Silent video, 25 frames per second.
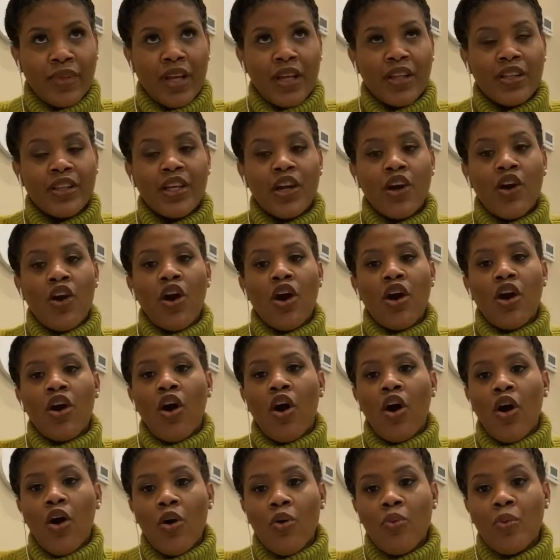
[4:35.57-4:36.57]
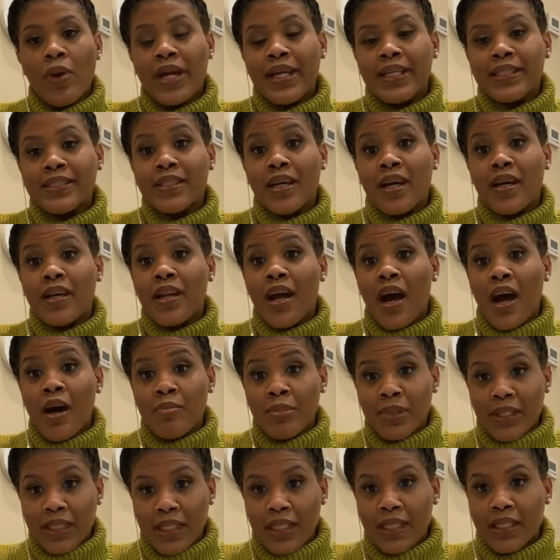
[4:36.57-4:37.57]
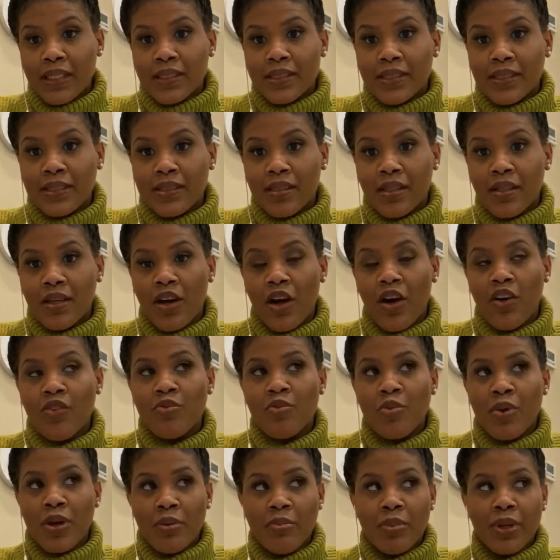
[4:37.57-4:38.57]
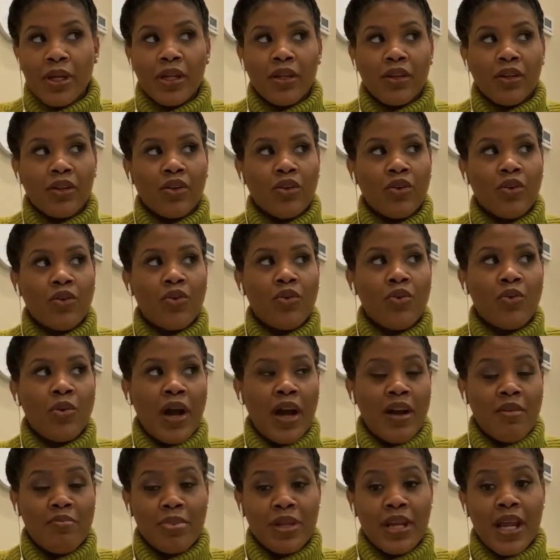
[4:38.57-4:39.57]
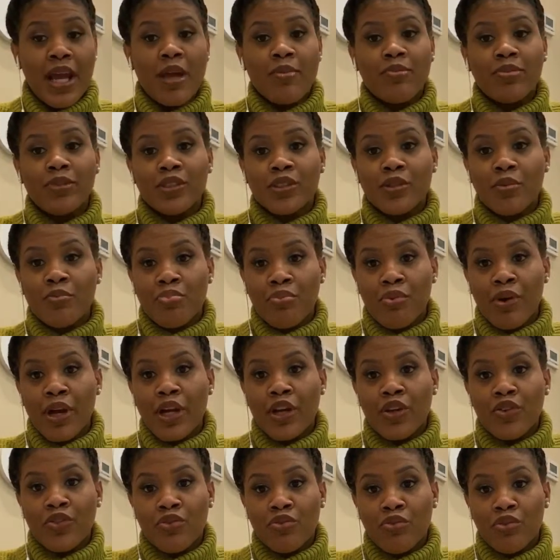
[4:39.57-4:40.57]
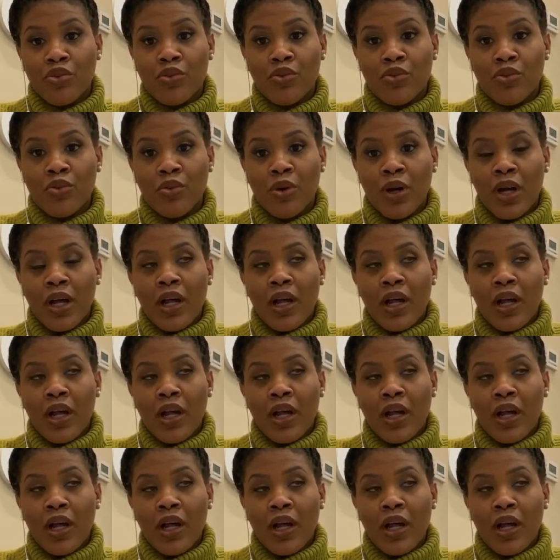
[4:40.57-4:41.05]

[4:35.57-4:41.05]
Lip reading: There are always anomalies of women who have been able to break through